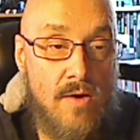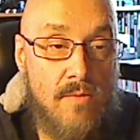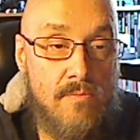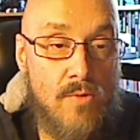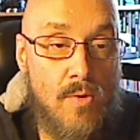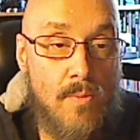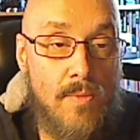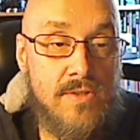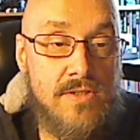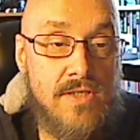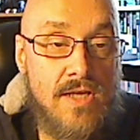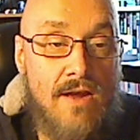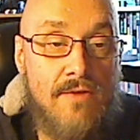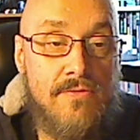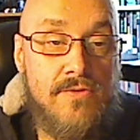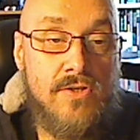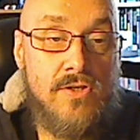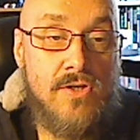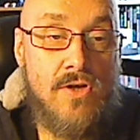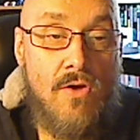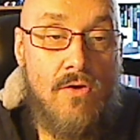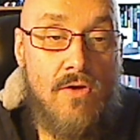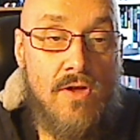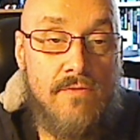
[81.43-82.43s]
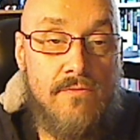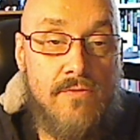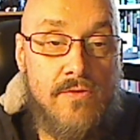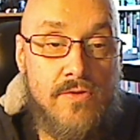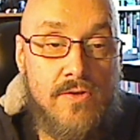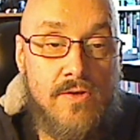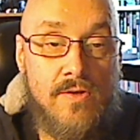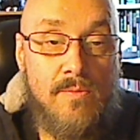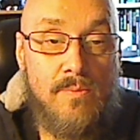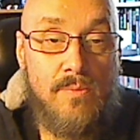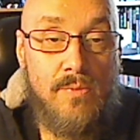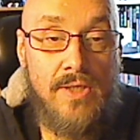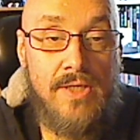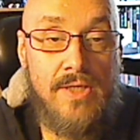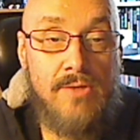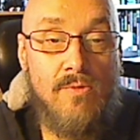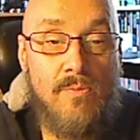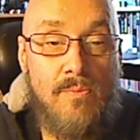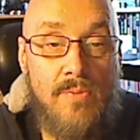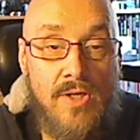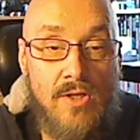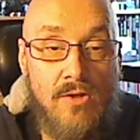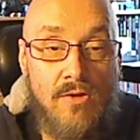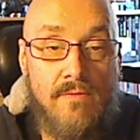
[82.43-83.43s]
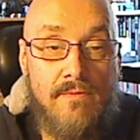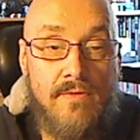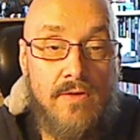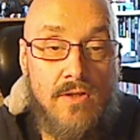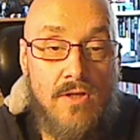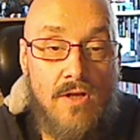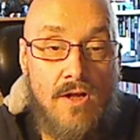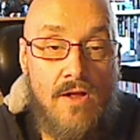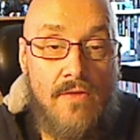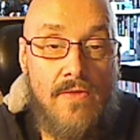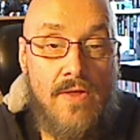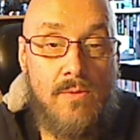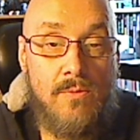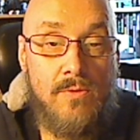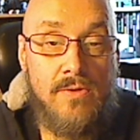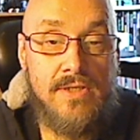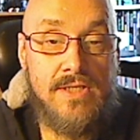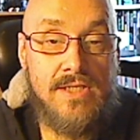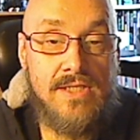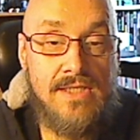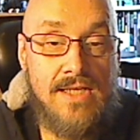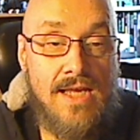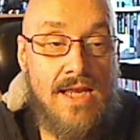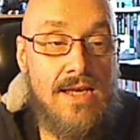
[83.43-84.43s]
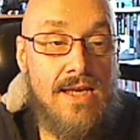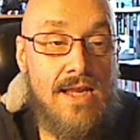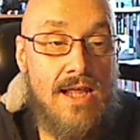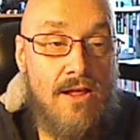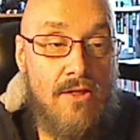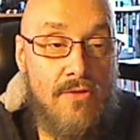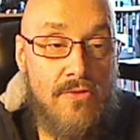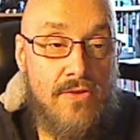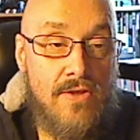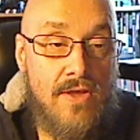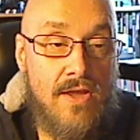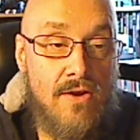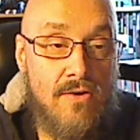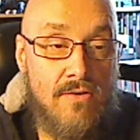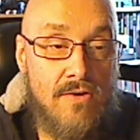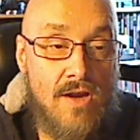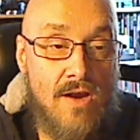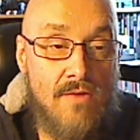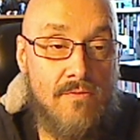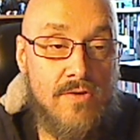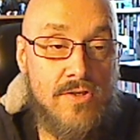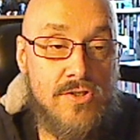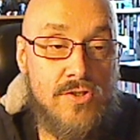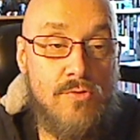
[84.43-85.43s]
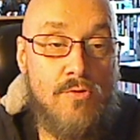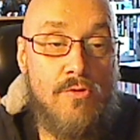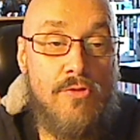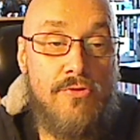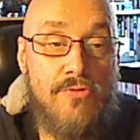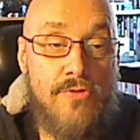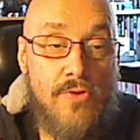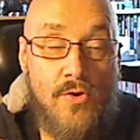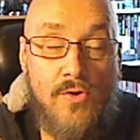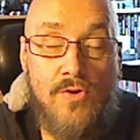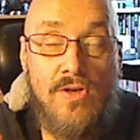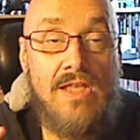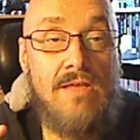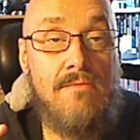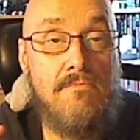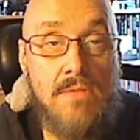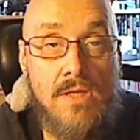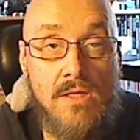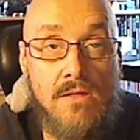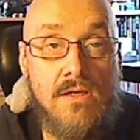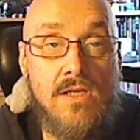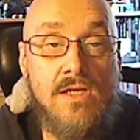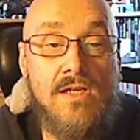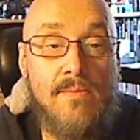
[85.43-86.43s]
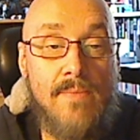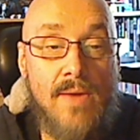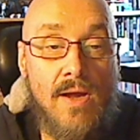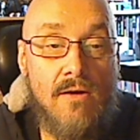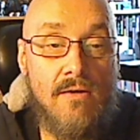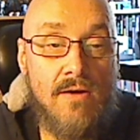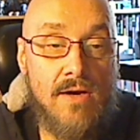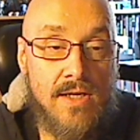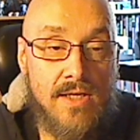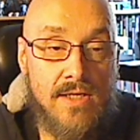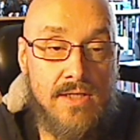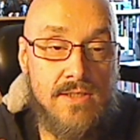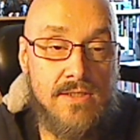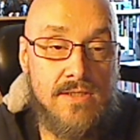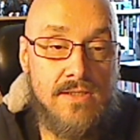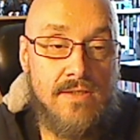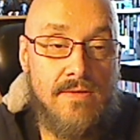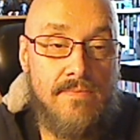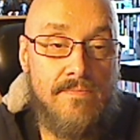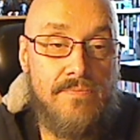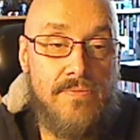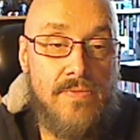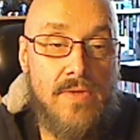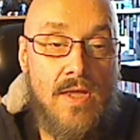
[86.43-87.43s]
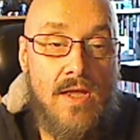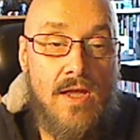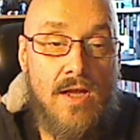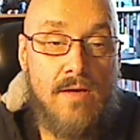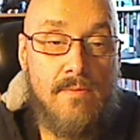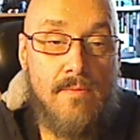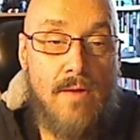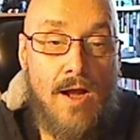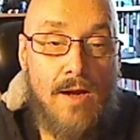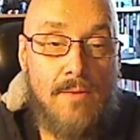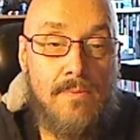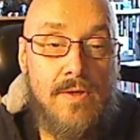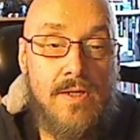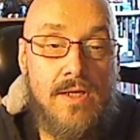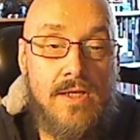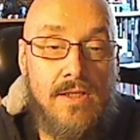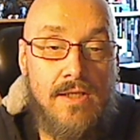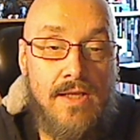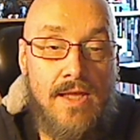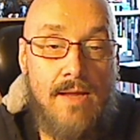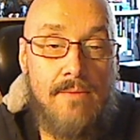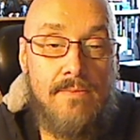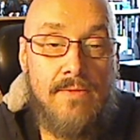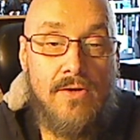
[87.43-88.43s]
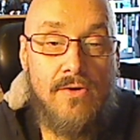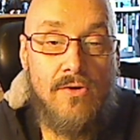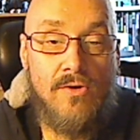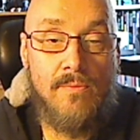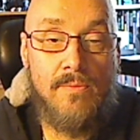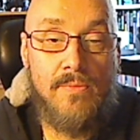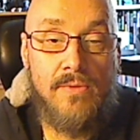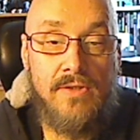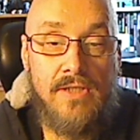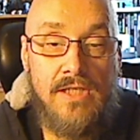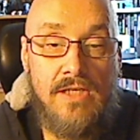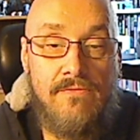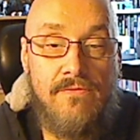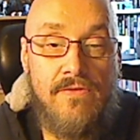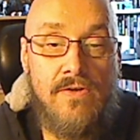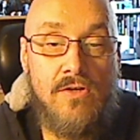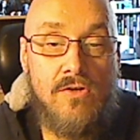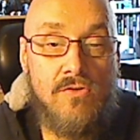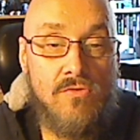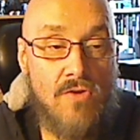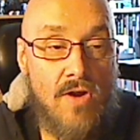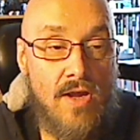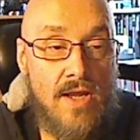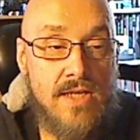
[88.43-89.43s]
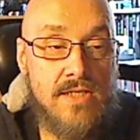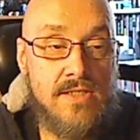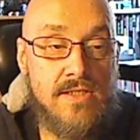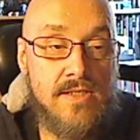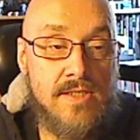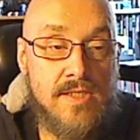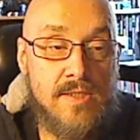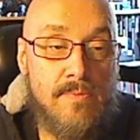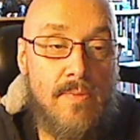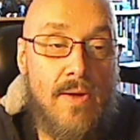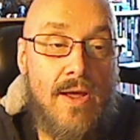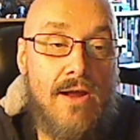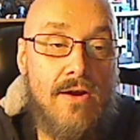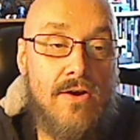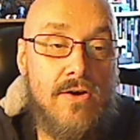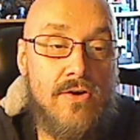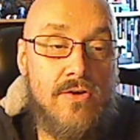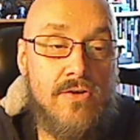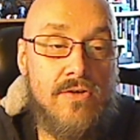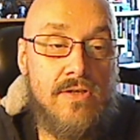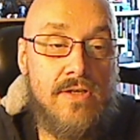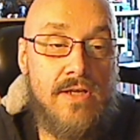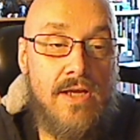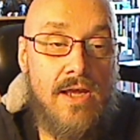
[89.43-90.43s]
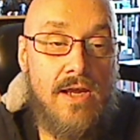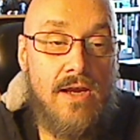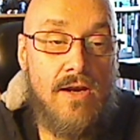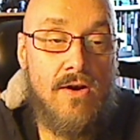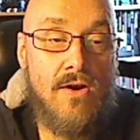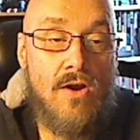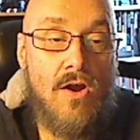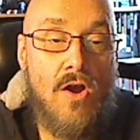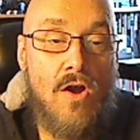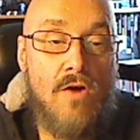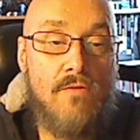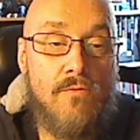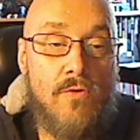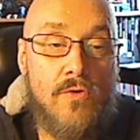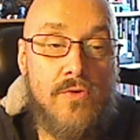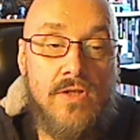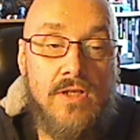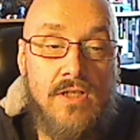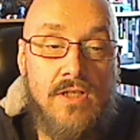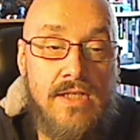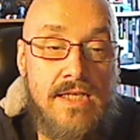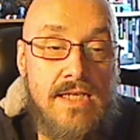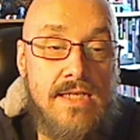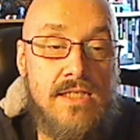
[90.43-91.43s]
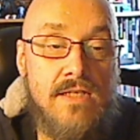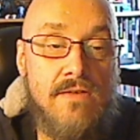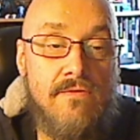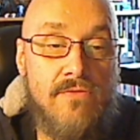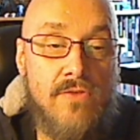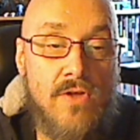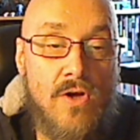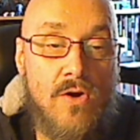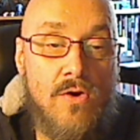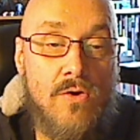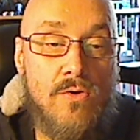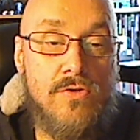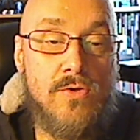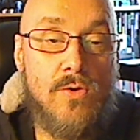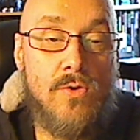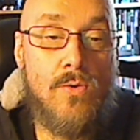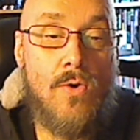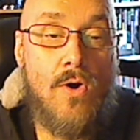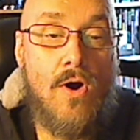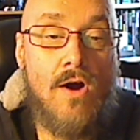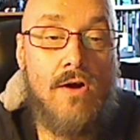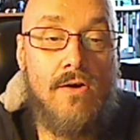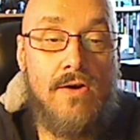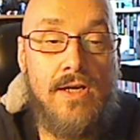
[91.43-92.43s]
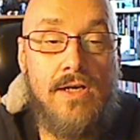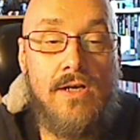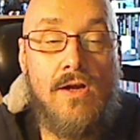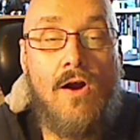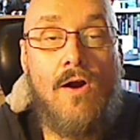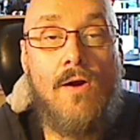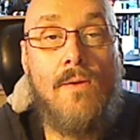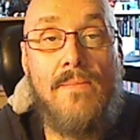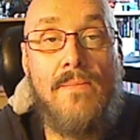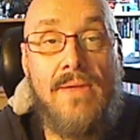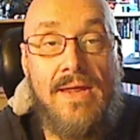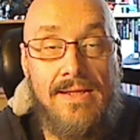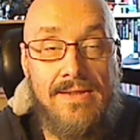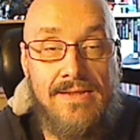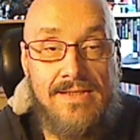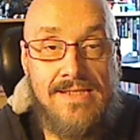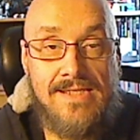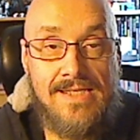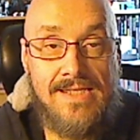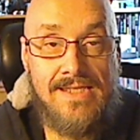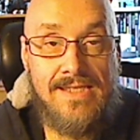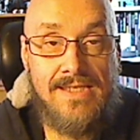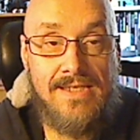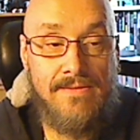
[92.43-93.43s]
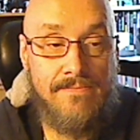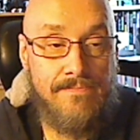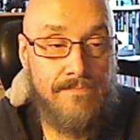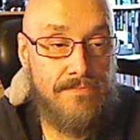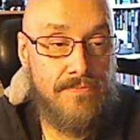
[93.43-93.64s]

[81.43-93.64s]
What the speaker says: Moments after calling for the complete repeal of a law that will extend health care coverage to 30 million Americans, Bachman claimed that her belief in Christ inspired her to care for the least of those who are in our midst.